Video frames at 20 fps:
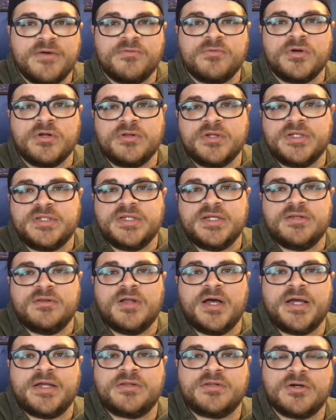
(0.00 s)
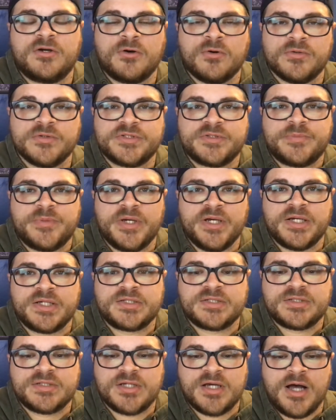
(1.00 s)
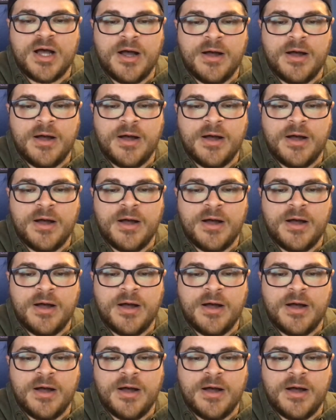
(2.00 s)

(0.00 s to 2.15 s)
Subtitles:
I really did like the Colts picks.